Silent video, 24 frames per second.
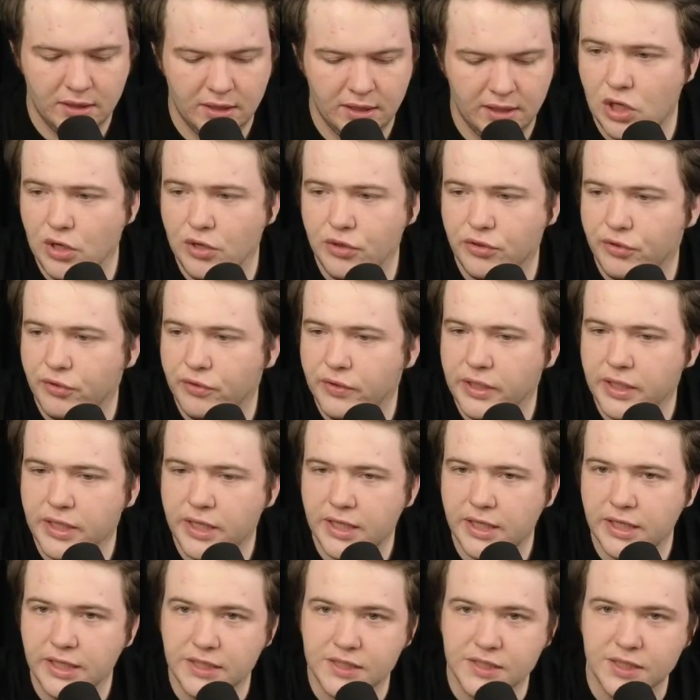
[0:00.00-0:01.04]

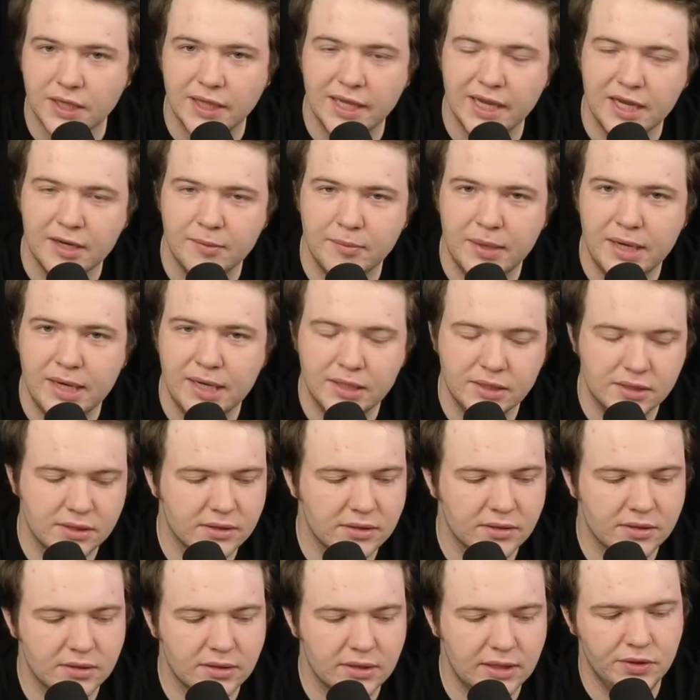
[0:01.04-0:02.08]
Arthuria is a
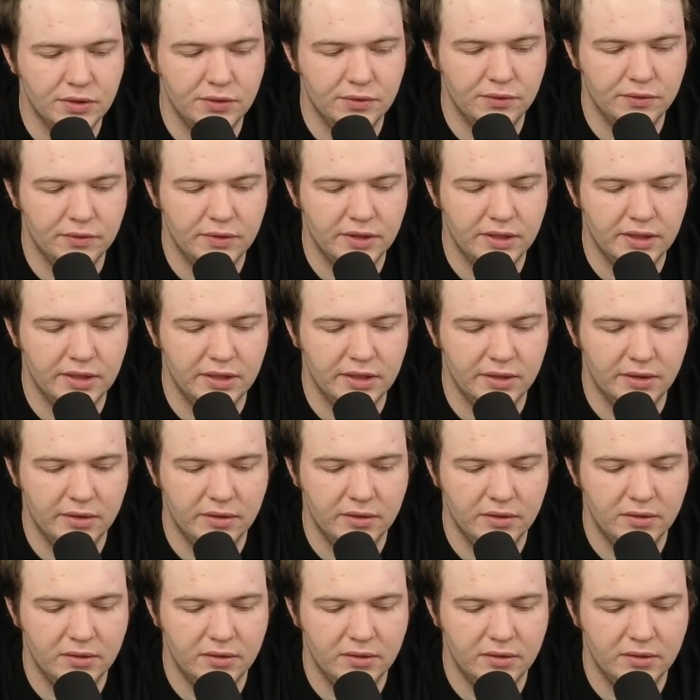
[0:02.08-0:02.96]
landmass to the